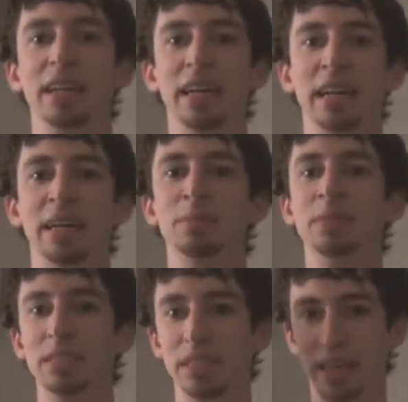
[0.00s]
naked in front
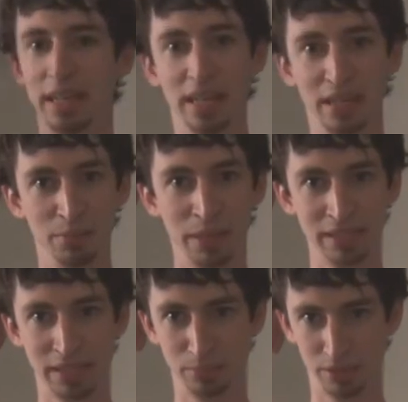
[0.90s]
of a camera.
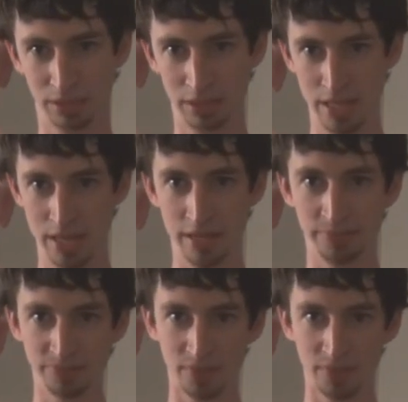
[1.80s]
I mean, wait, what?